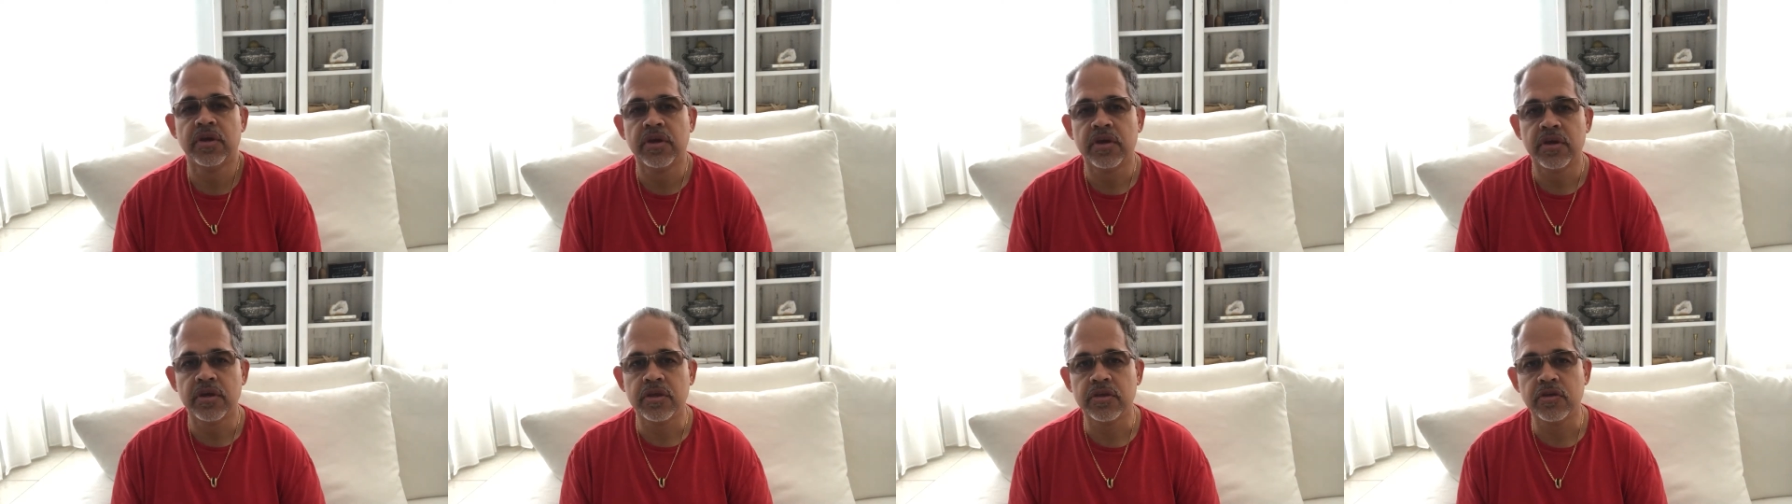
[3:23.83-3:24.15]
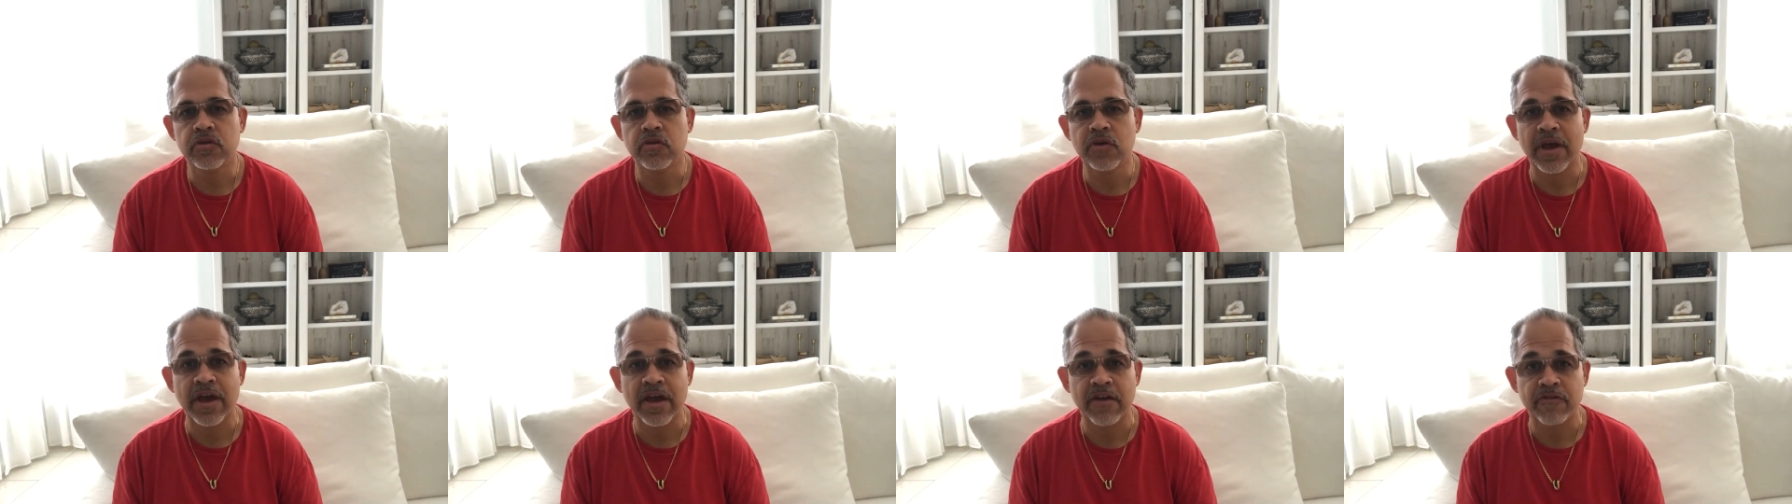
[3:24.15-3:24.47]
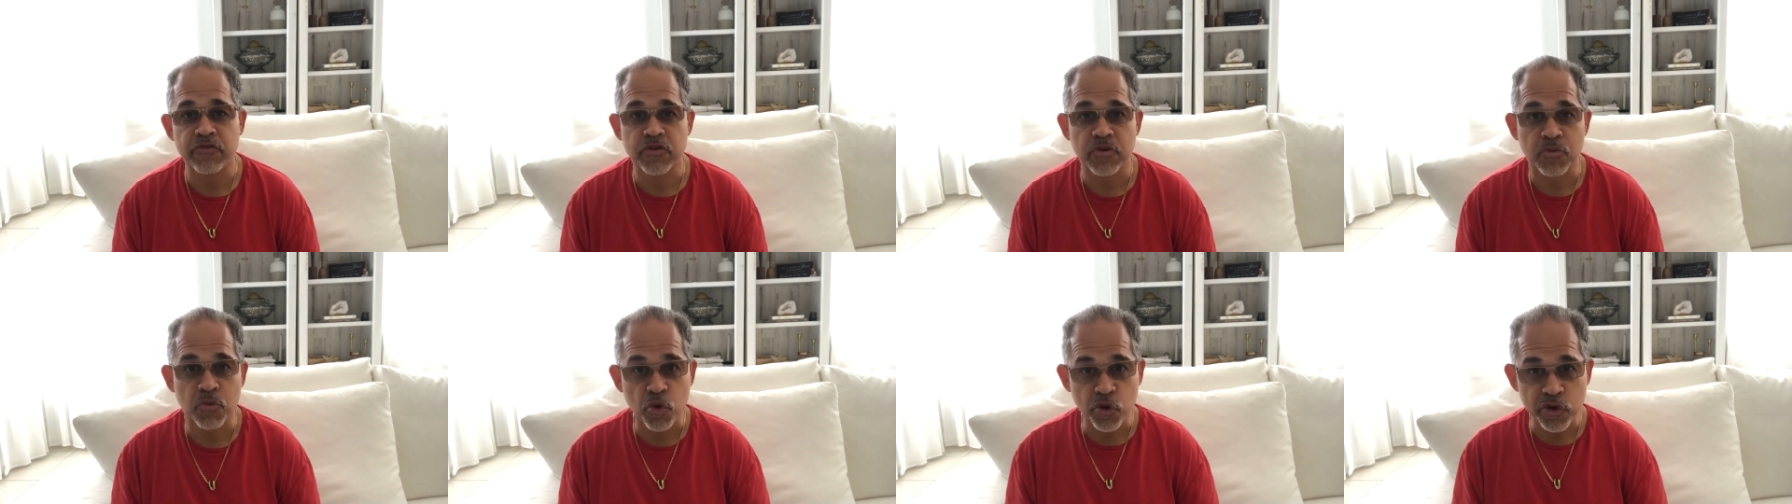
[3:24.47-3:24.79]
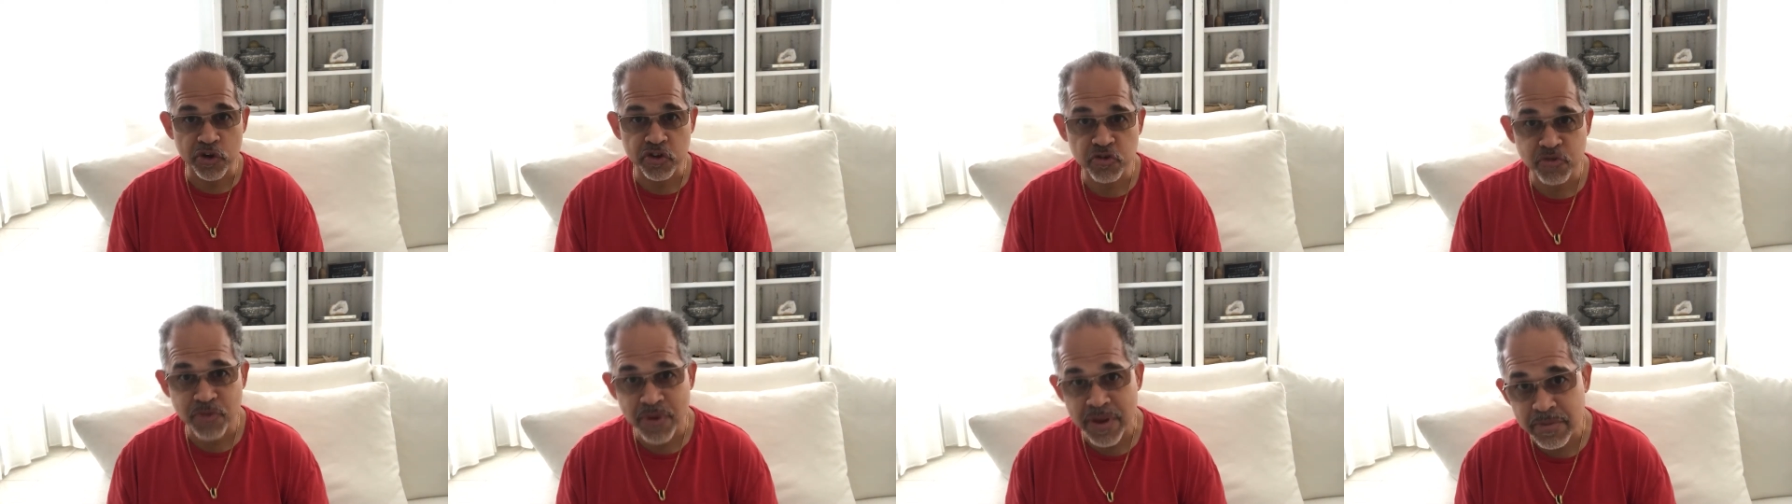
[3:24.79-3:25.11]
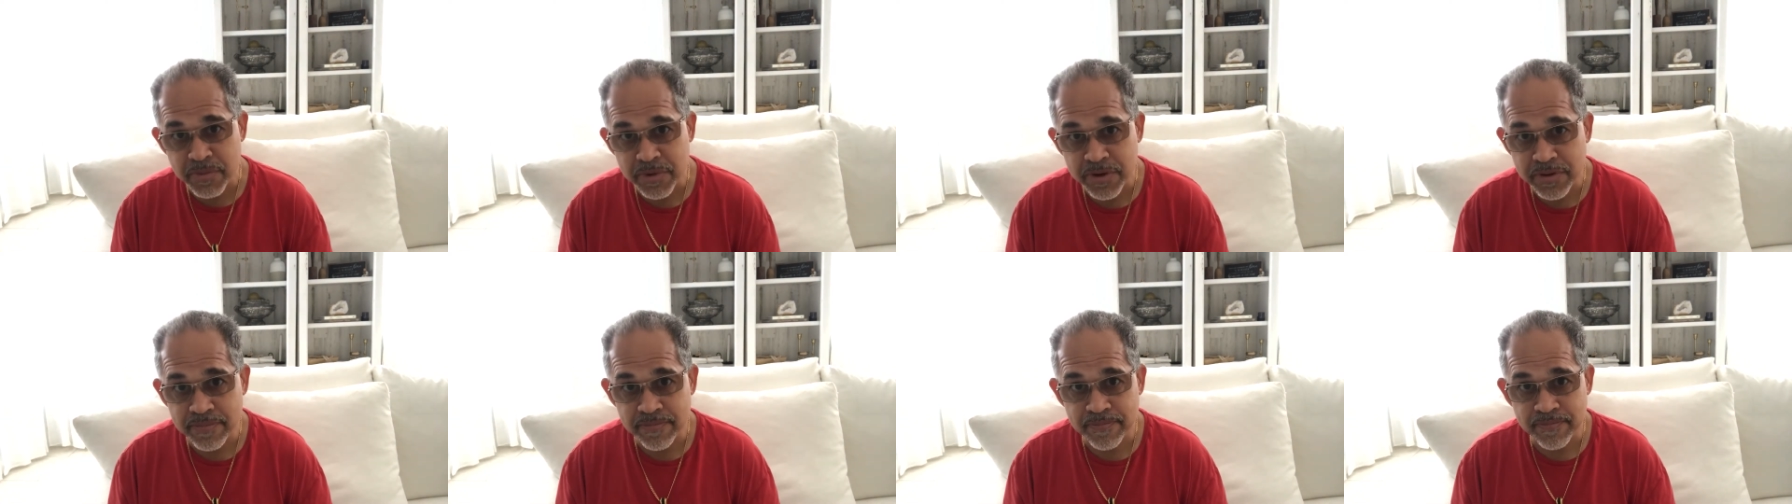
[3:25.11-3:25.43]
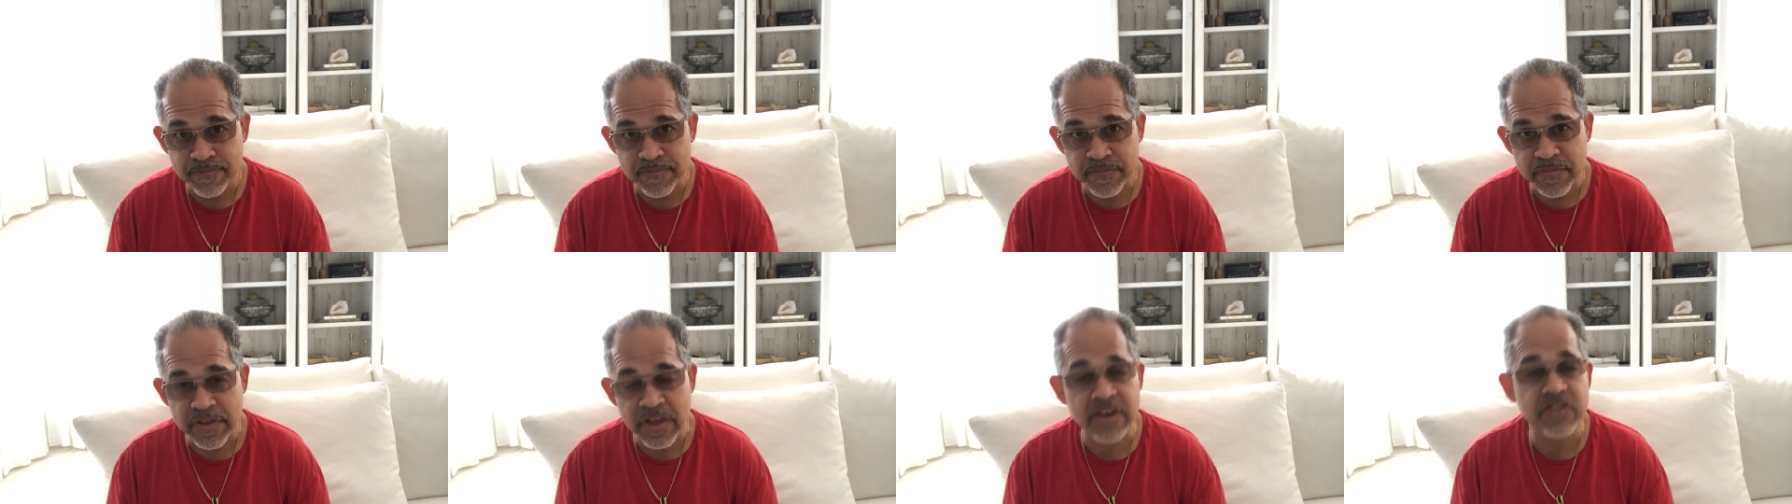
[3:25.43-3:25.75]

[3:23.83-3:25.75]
You have your mortgage payment. That